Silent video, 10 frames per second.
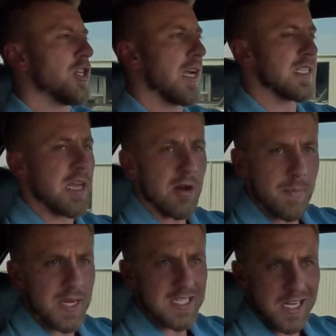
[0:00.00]
Check us out at
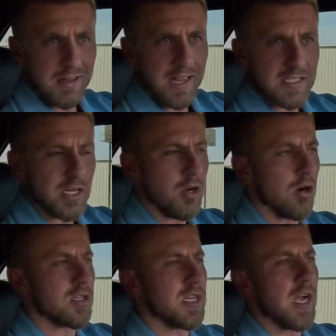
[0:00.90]

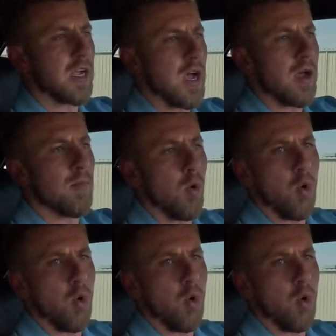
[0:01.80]
pcclassiccars.com,